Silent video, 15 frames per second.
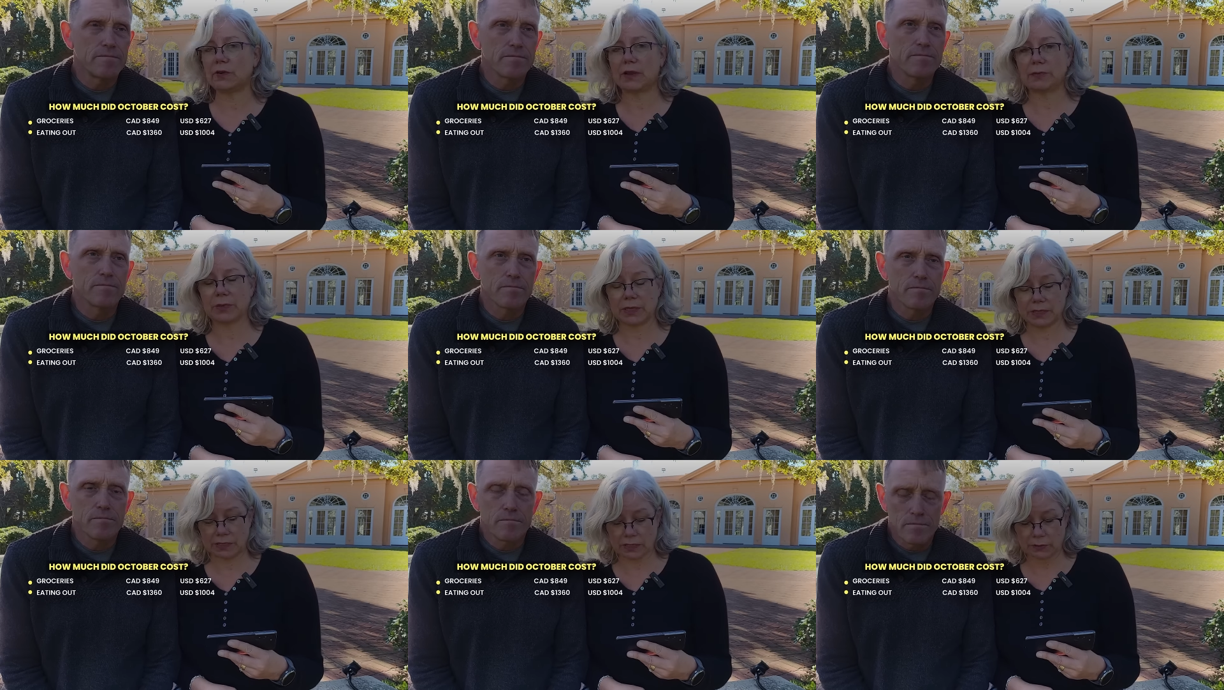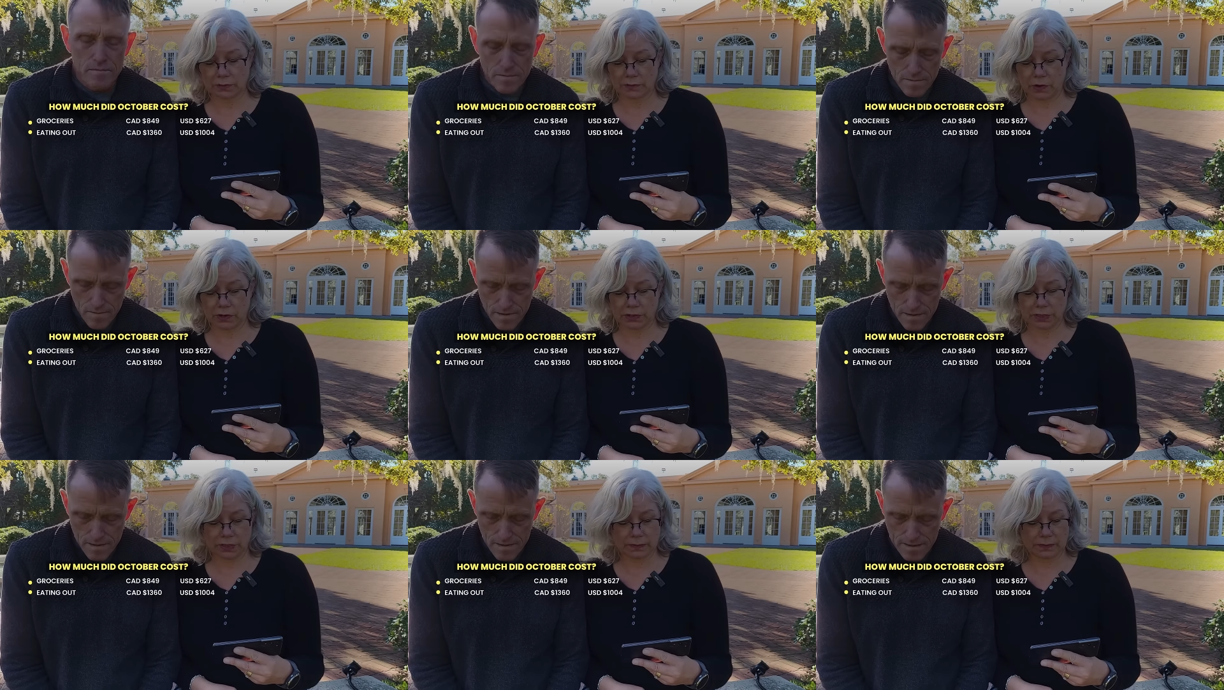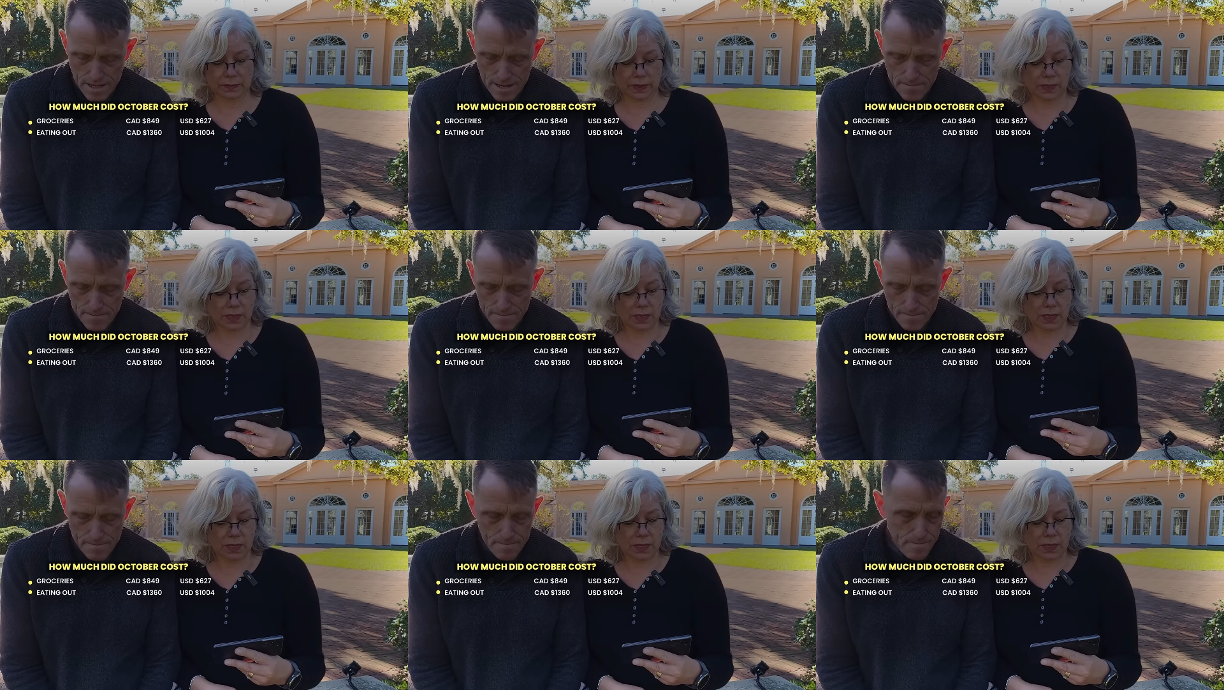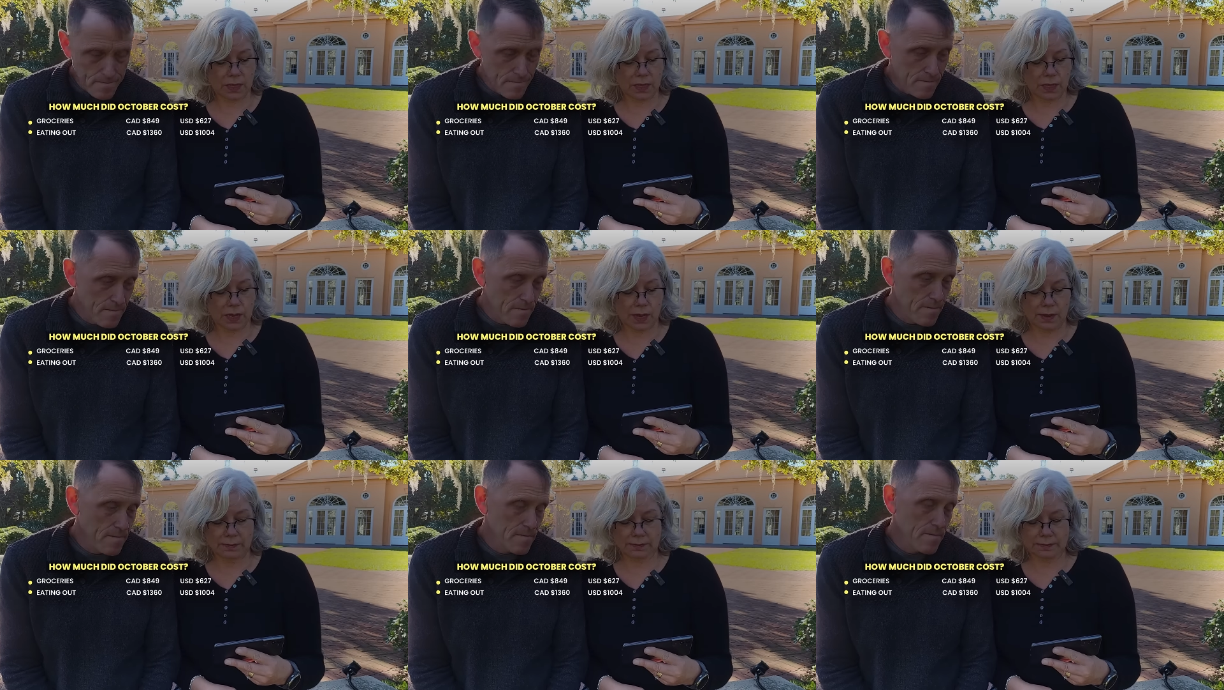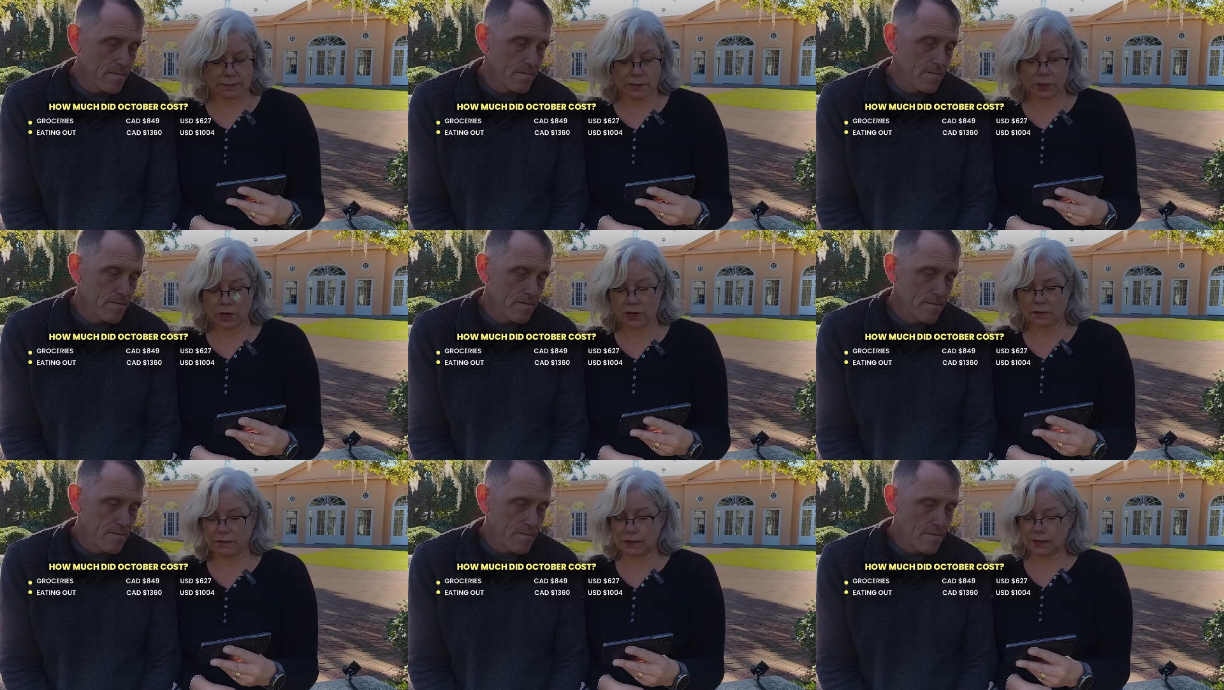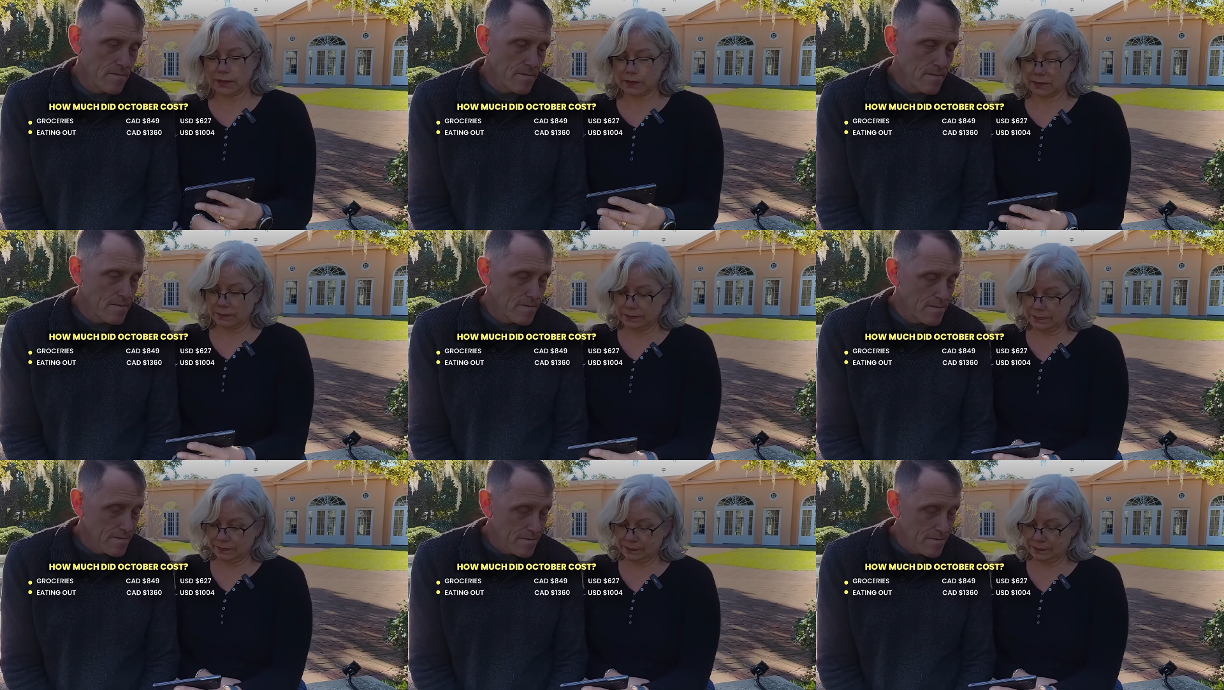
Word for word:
Speaker 1: great places we've gone to. Yep. Um, dock fees.